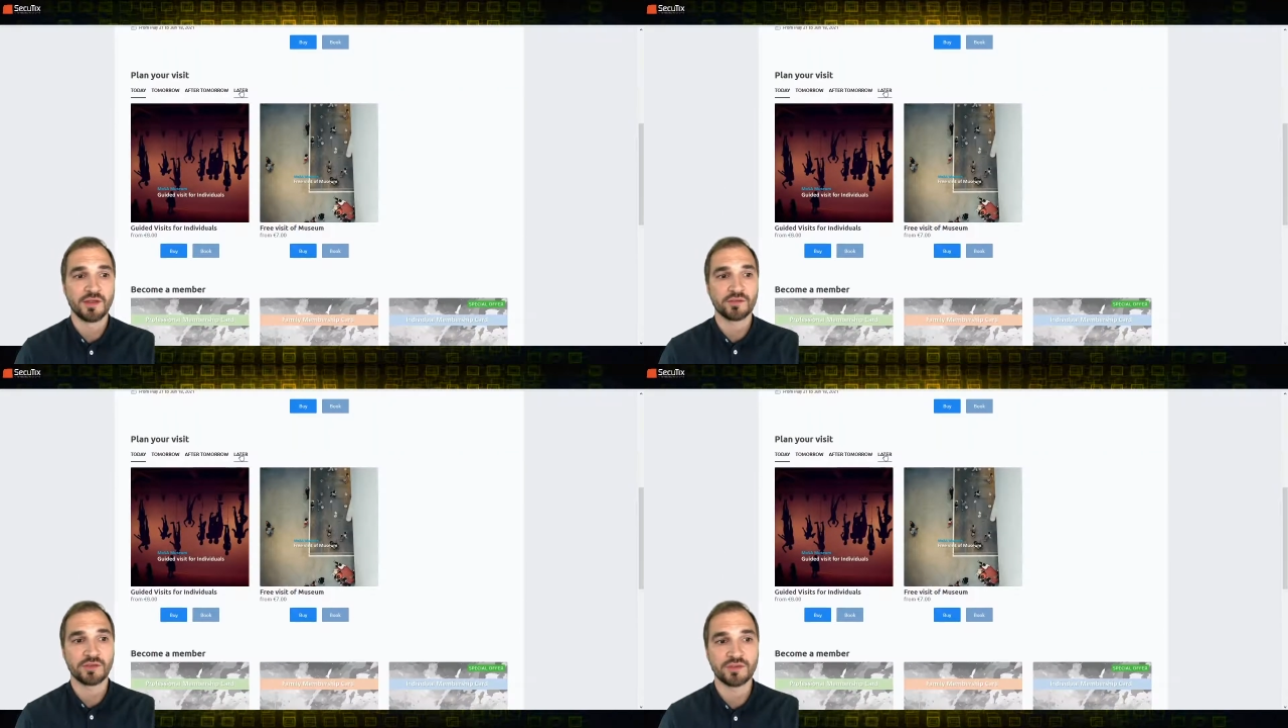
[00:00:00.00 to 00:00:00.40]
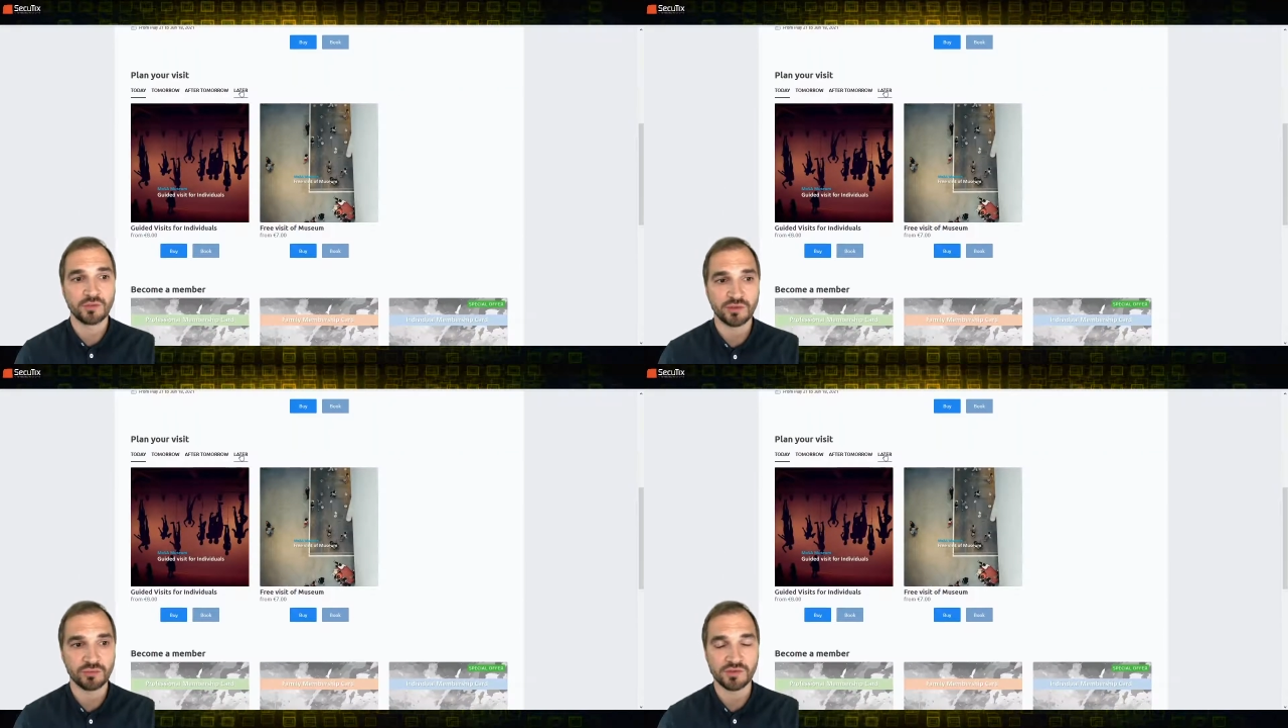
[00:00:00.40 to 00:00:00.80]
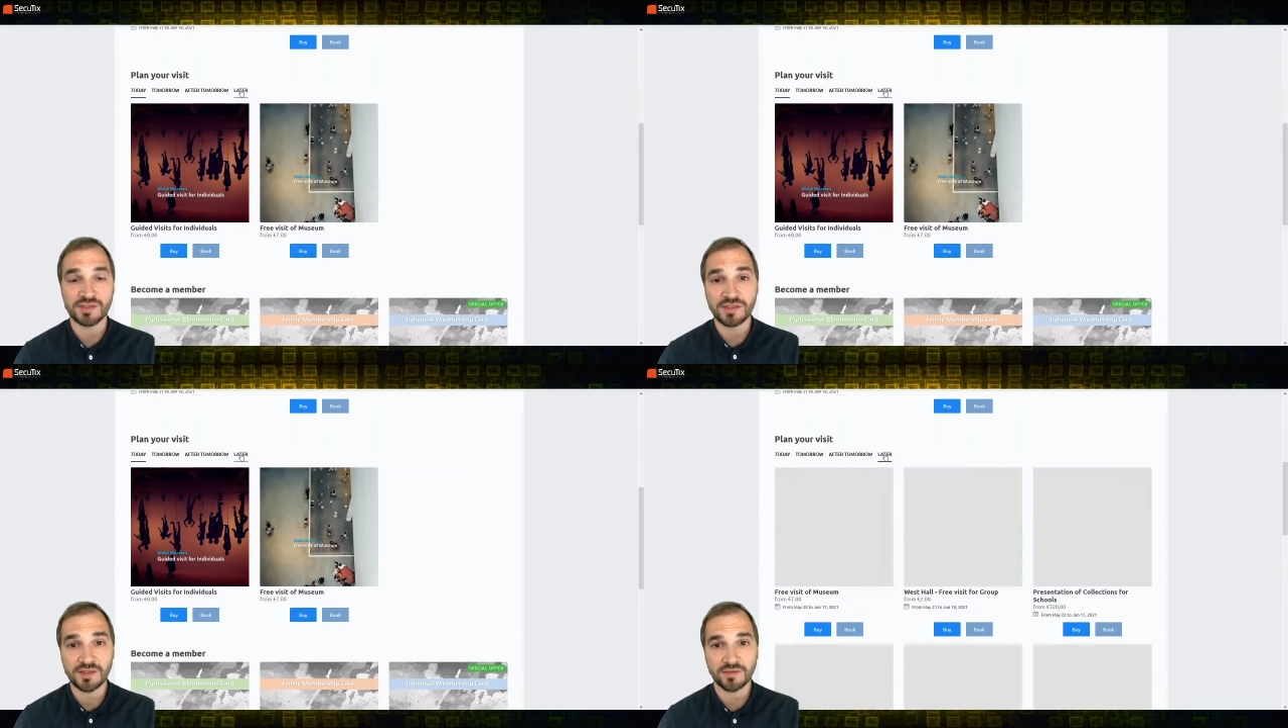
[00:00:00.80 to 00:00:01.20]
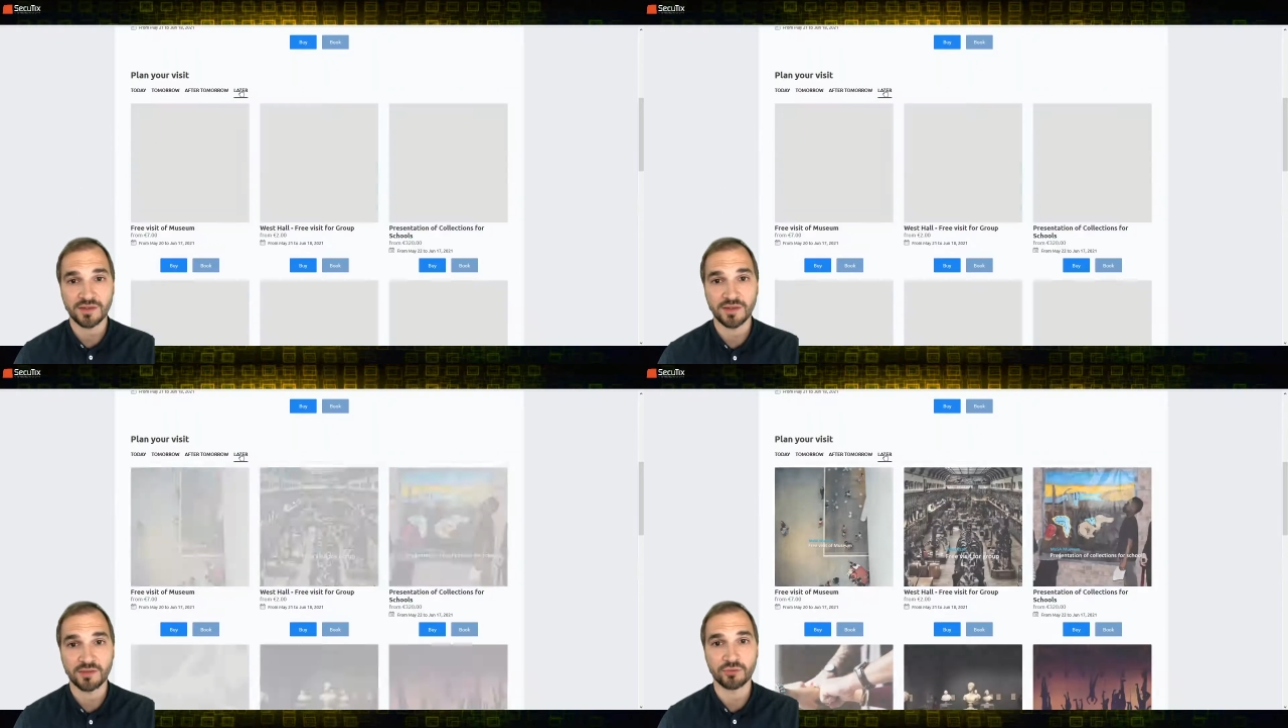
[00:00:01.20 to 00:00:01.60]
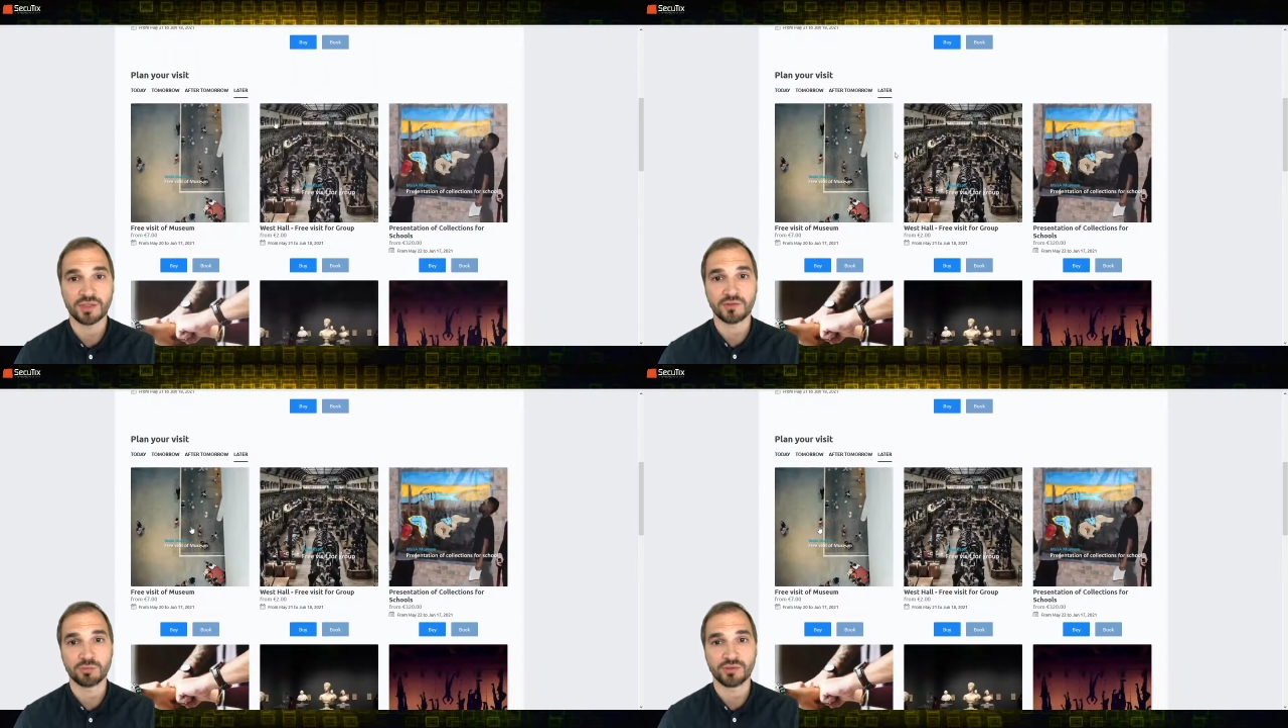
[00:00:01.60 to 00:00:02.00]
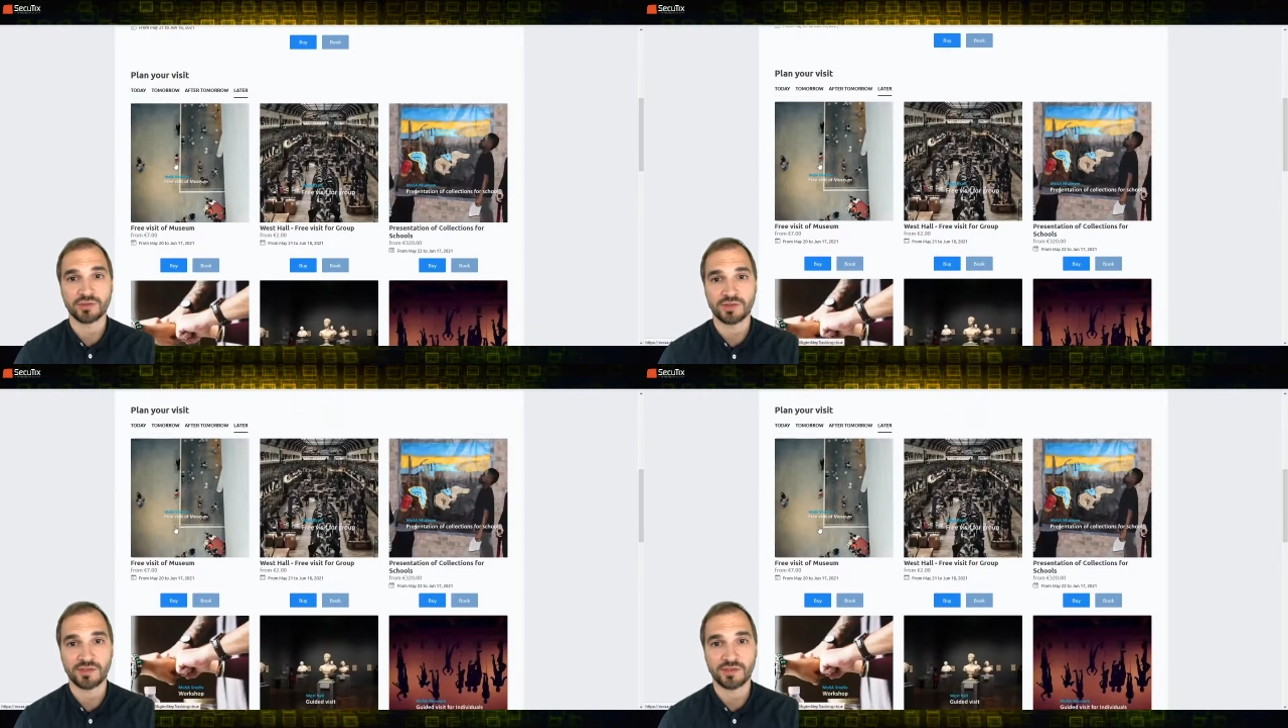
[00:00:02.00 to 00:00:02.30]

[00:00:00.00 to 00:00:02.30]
So let's go into the details and look at the product